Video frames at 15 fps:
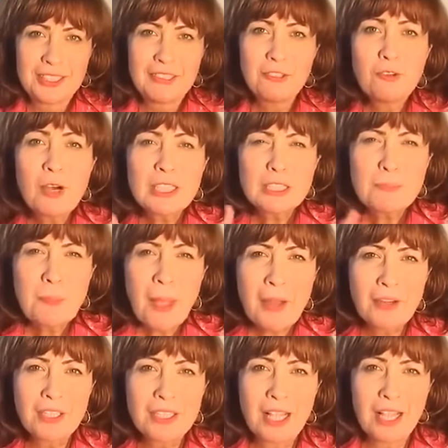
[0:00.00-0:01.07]
who was
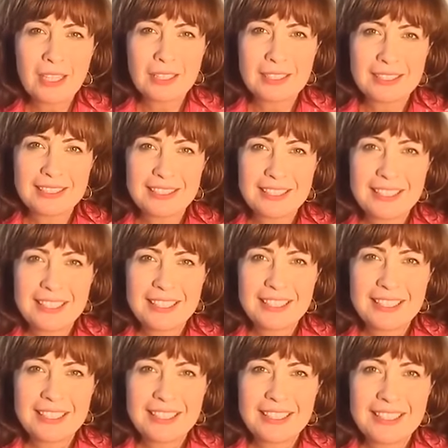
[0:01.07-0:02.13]
paralyzed,
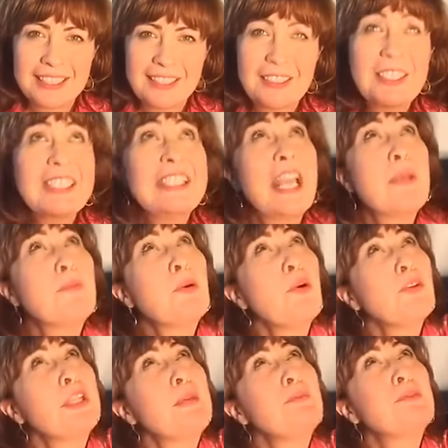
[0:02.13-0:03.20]
they
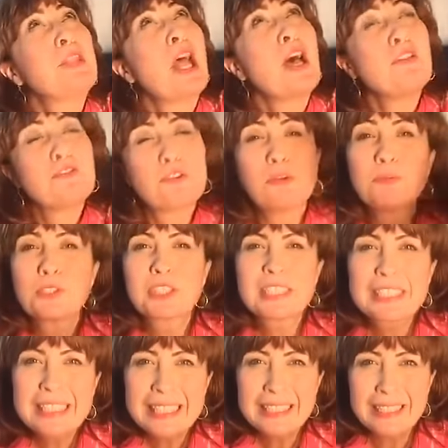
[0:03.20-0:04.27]
brought him down from the
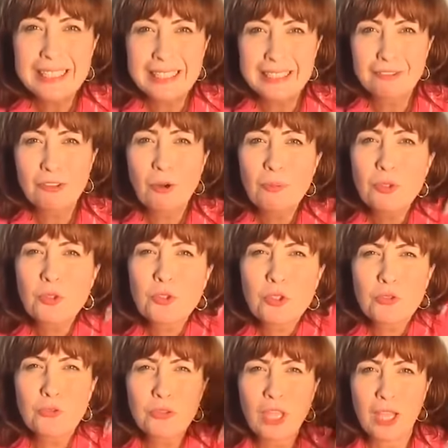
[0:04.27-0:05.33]
ceiling, from the
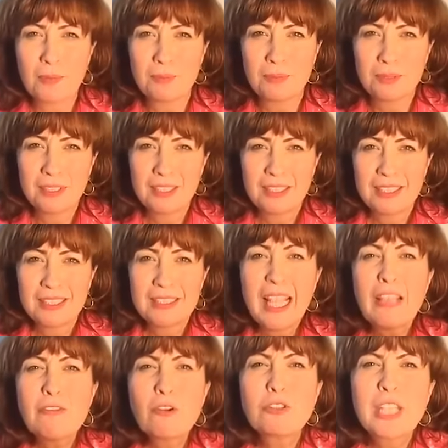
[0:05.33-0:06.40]
rooftop.
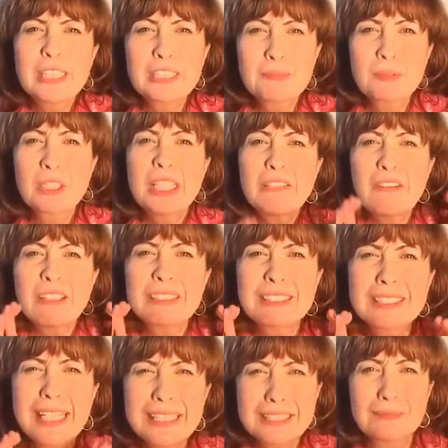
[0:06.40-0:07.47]
They were desperate. He was
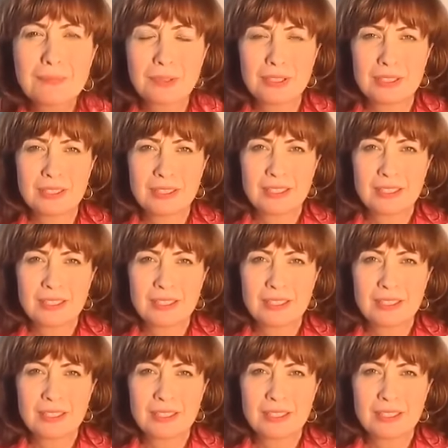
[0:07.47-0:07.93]
desperate.